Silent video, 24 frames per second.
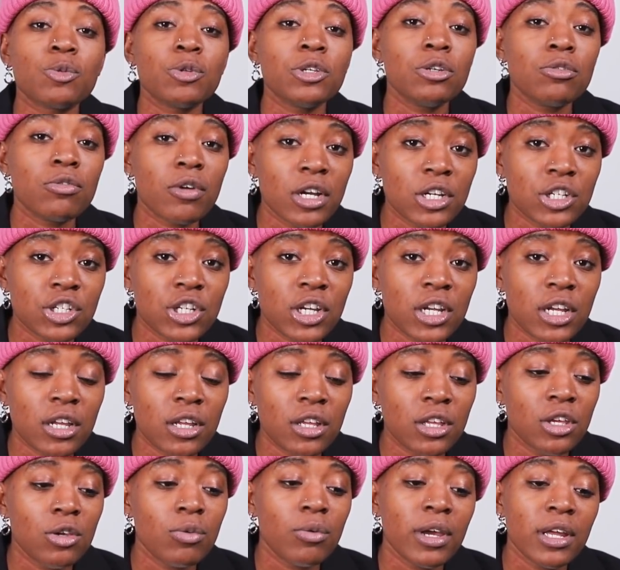when you rush it,
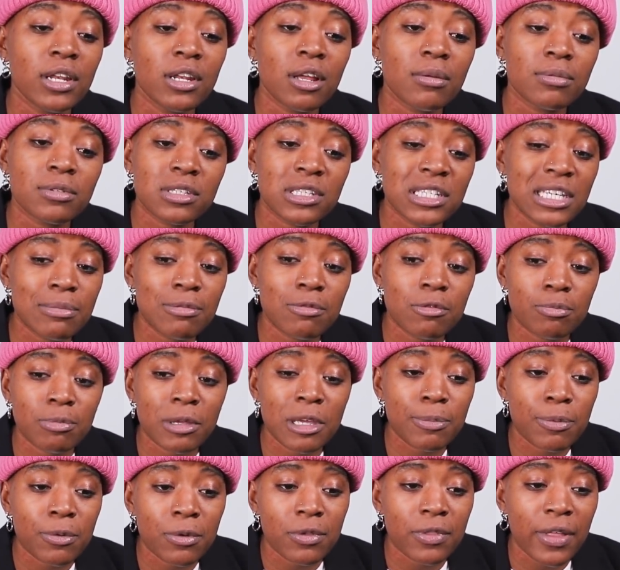you end up sleeping with
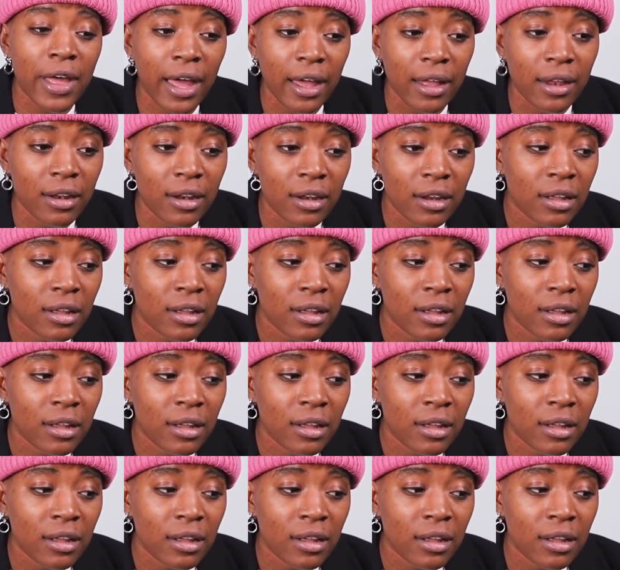people that